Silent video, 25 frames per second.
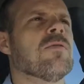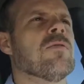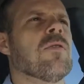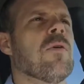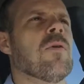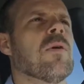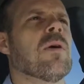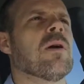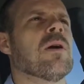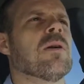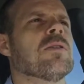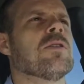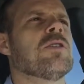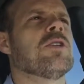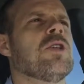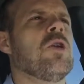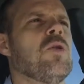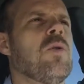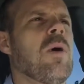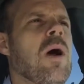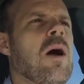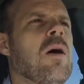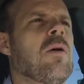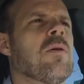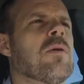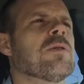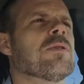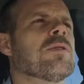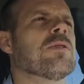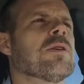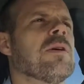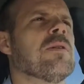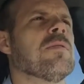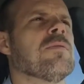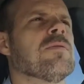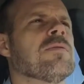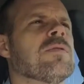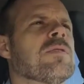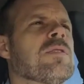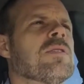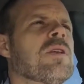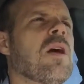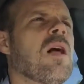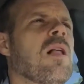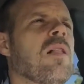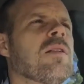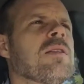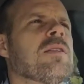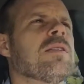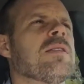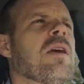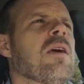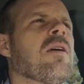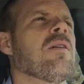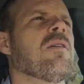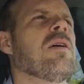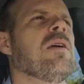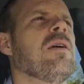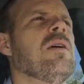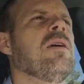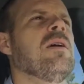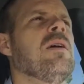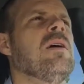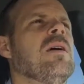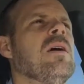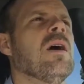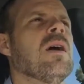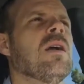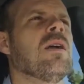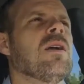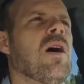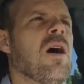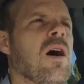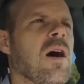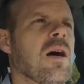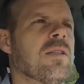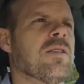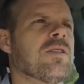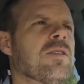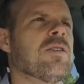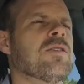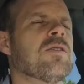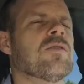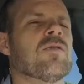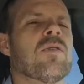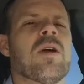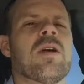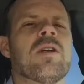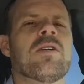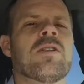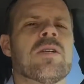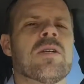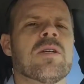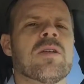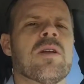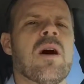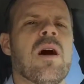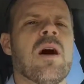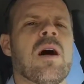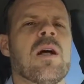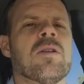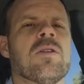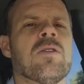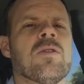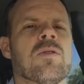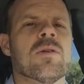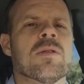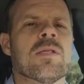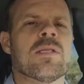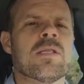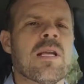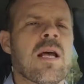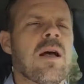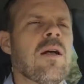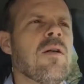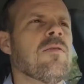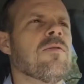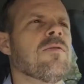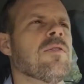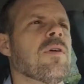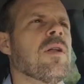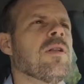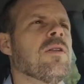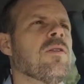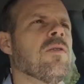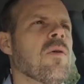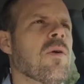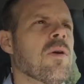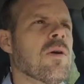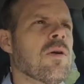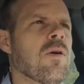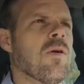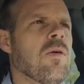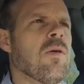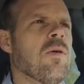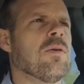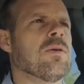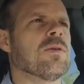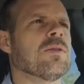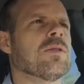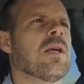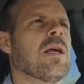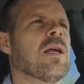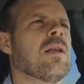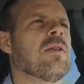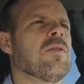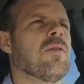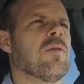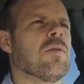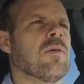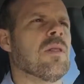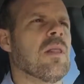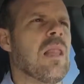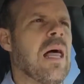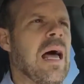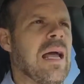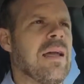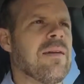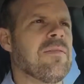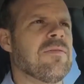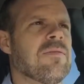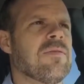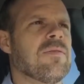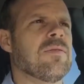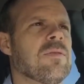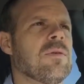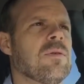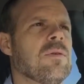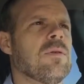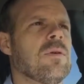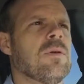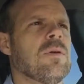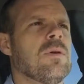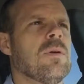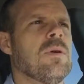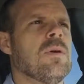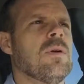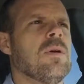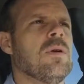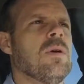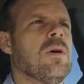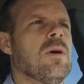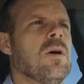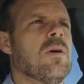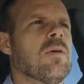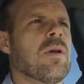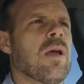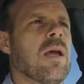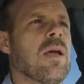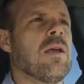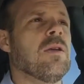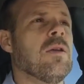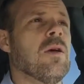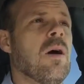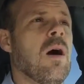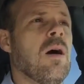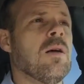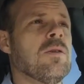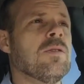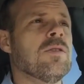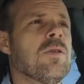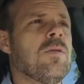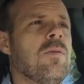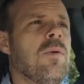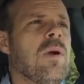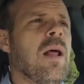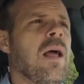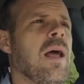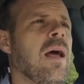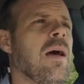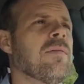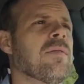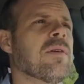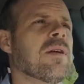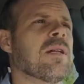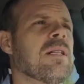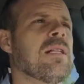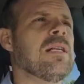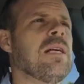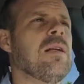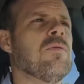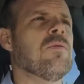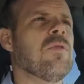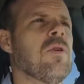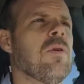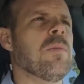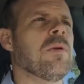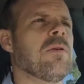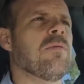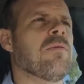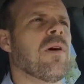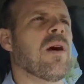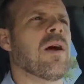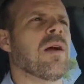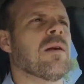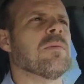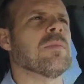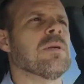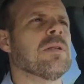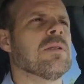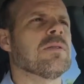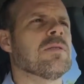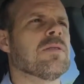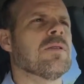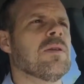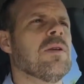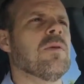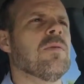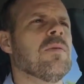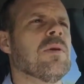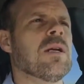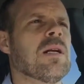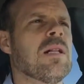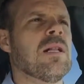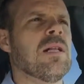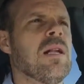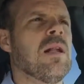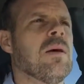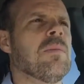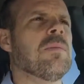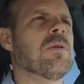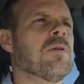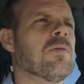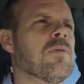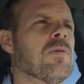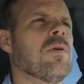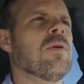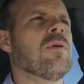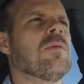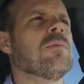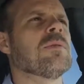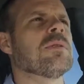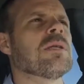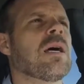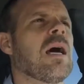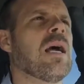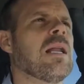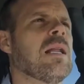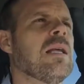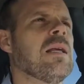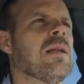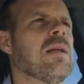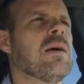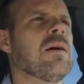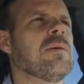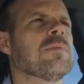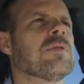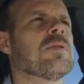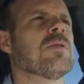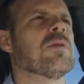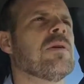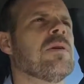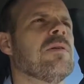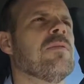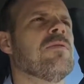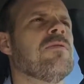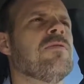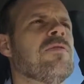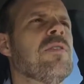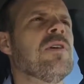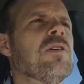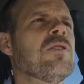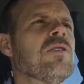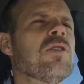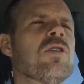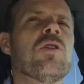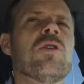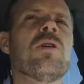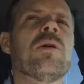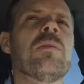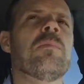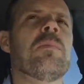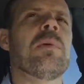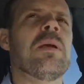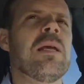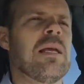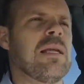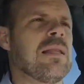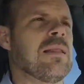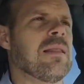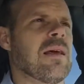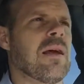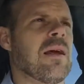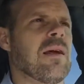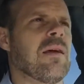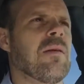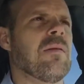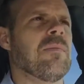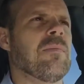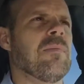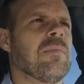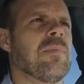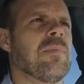for 2 hours of solitary concentration on yourself and your goals and your life. Okay, you also want to have a clean room environment. So you want to clean up the room, tidy it up, so you feel good being there.